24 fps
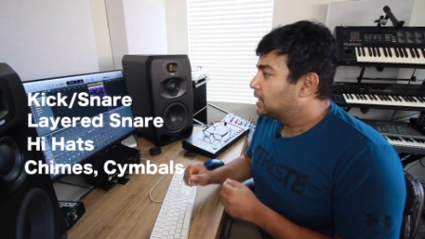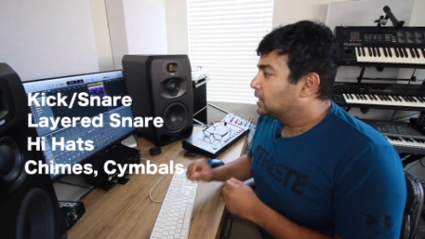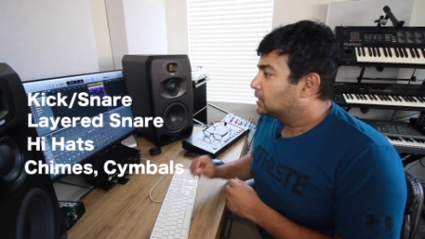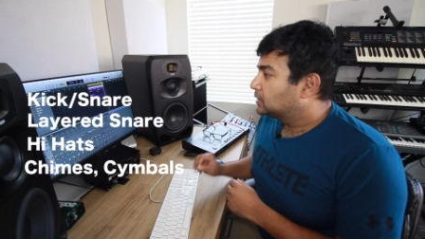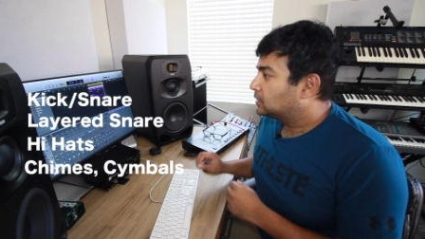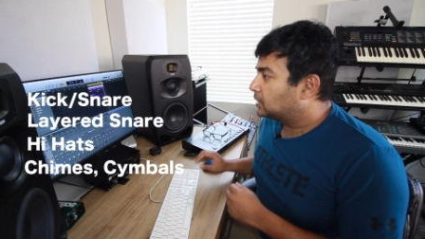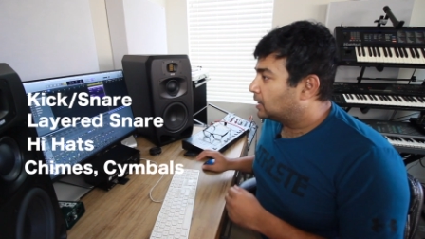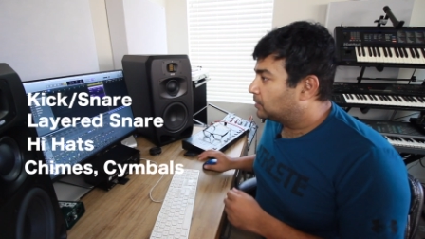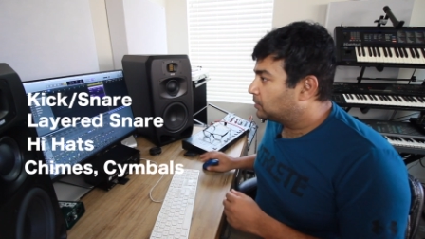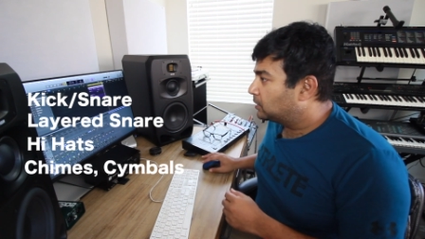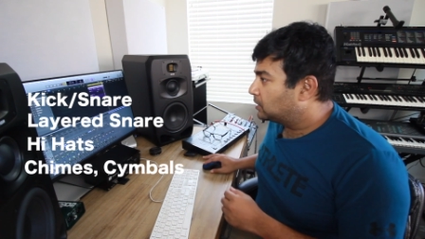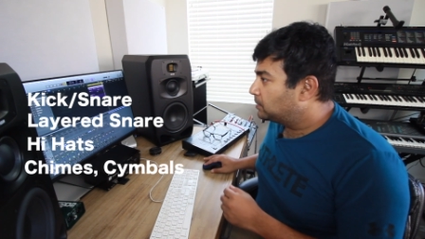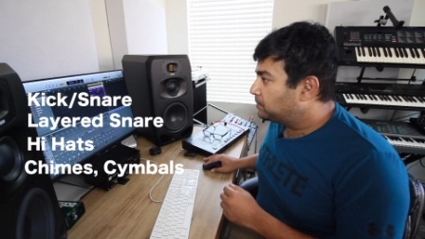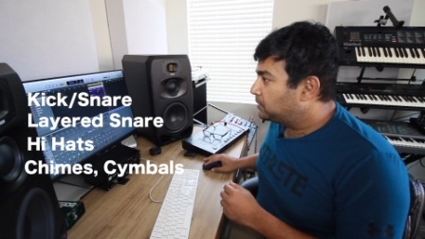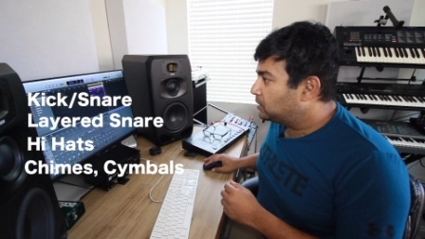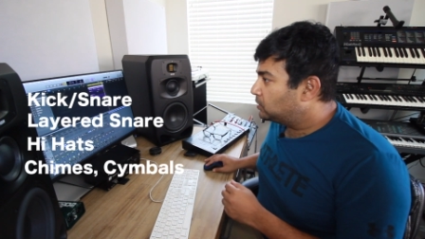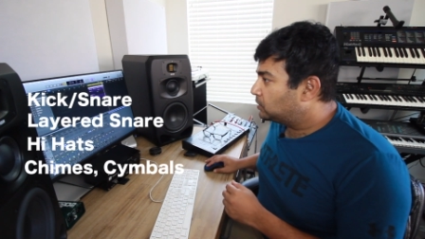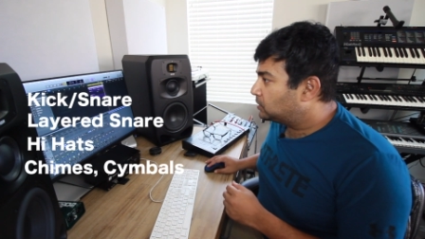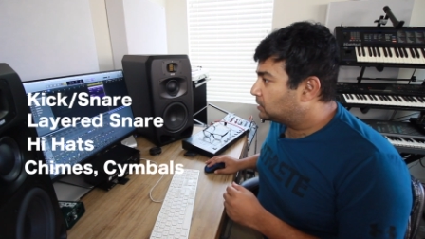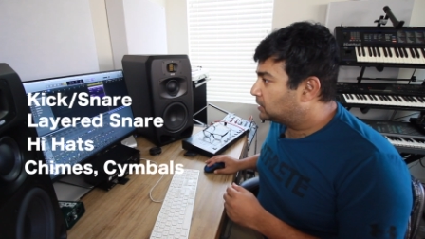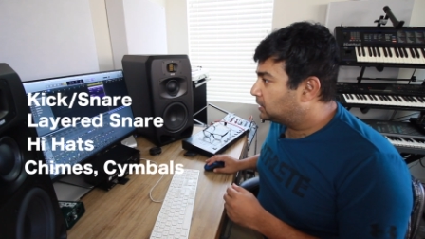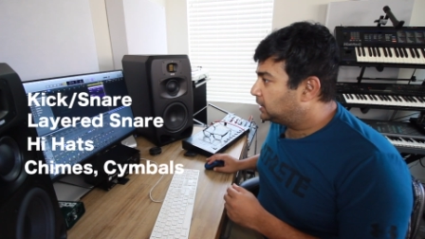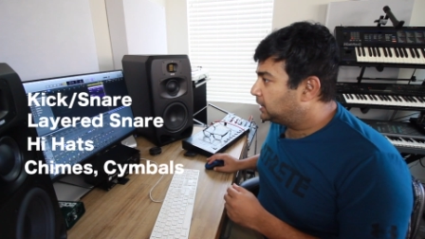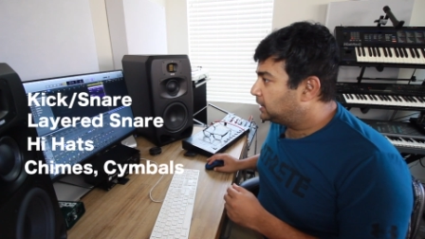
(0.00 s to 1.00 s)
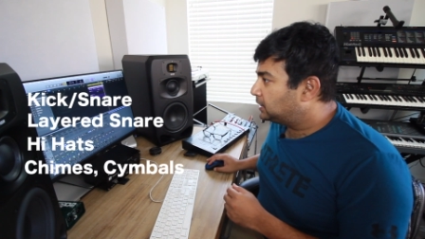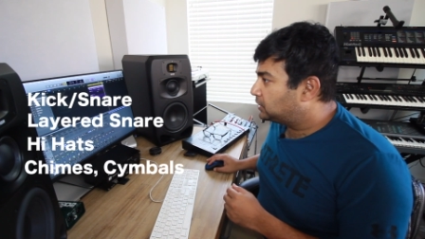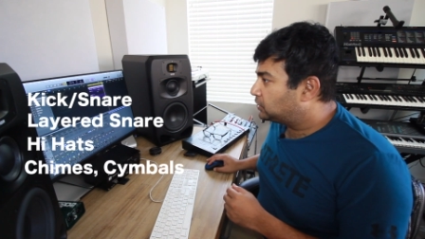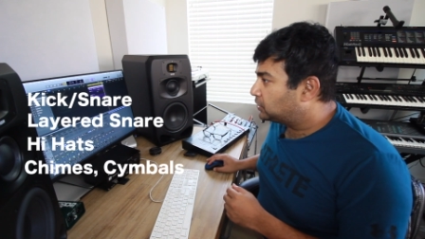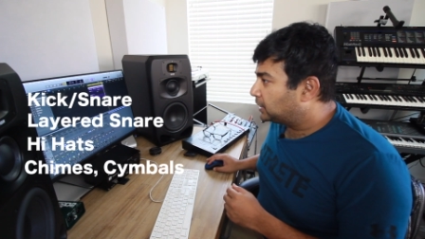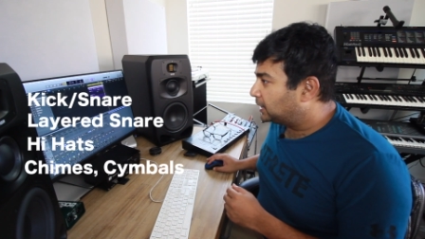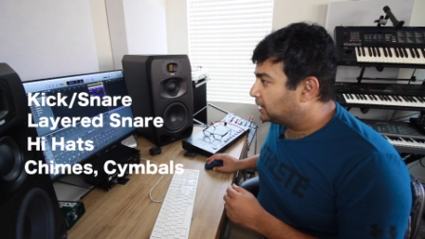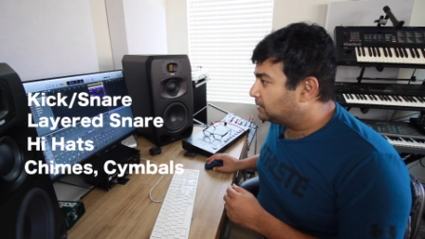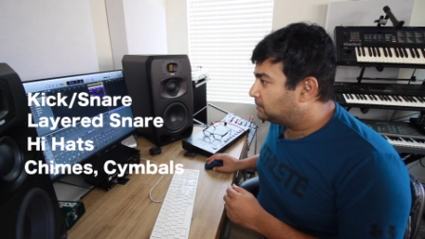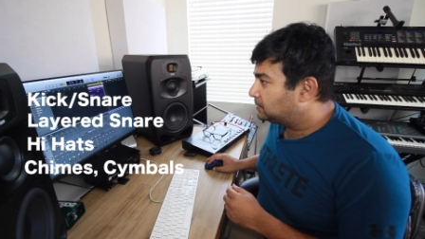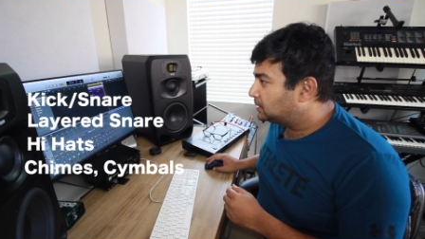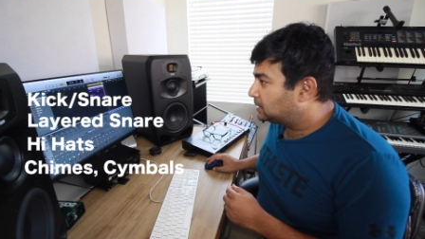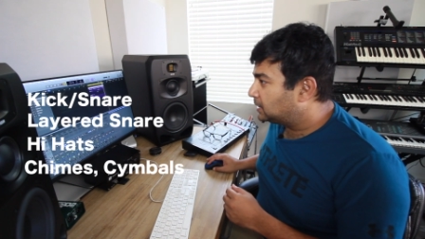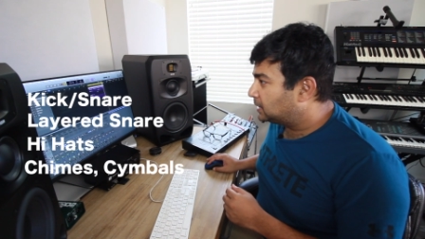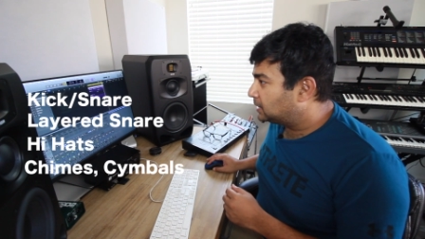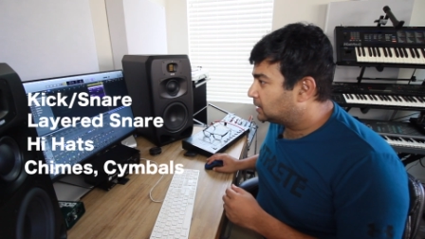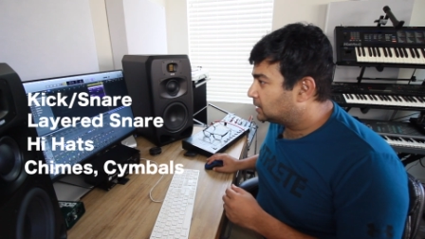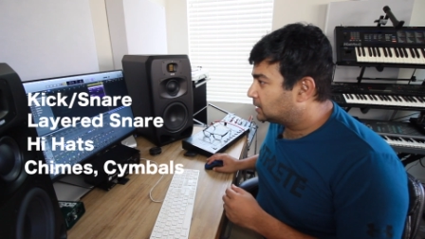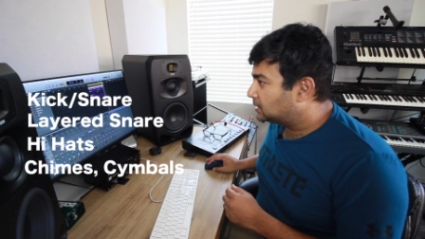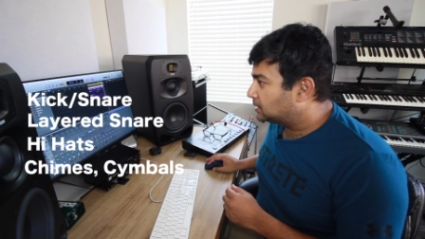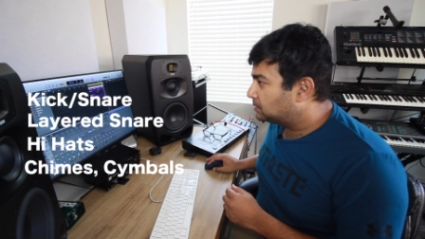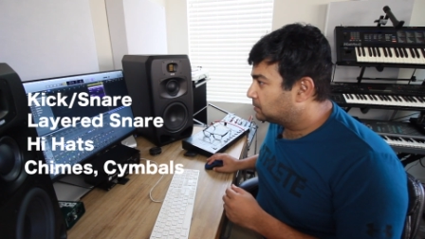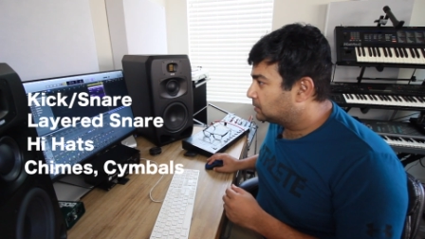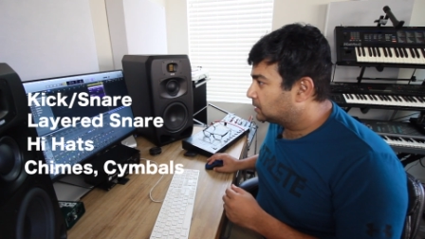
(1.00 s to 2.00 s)
So I'm going to mute the chimes
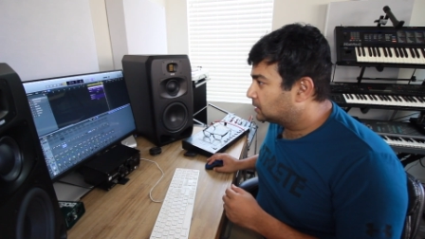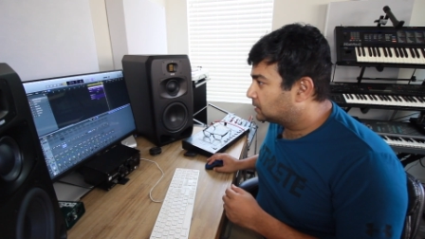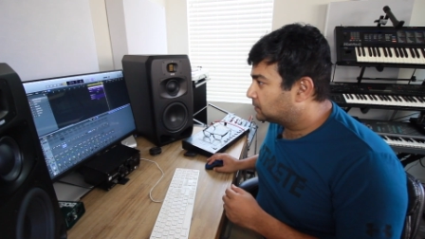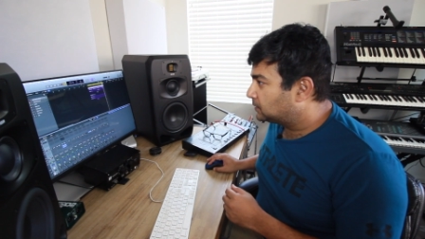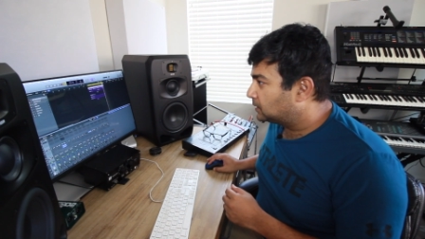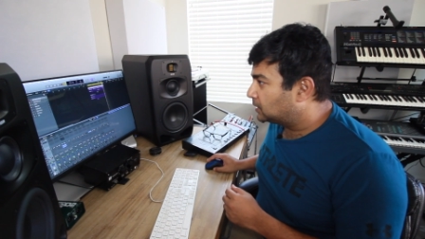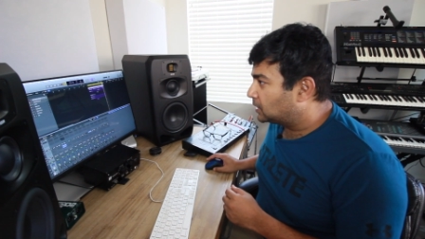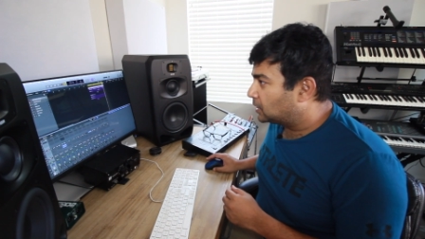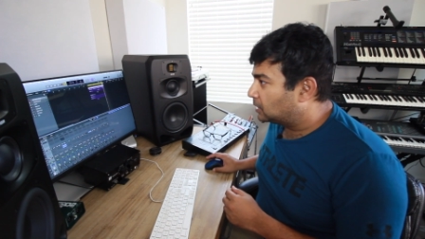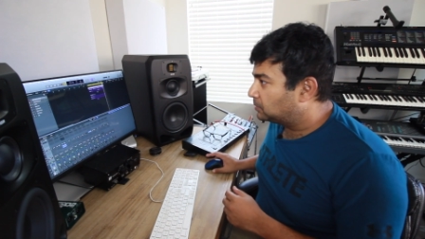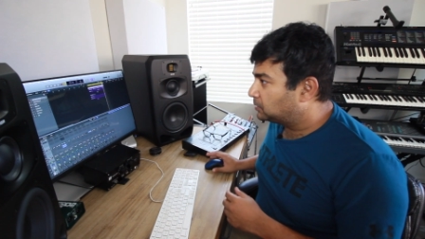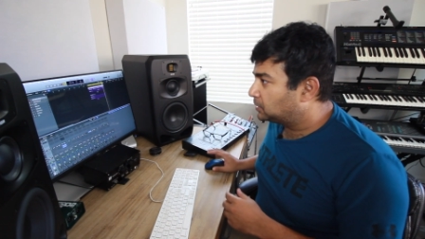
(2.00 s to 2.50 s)
and cymbals for now.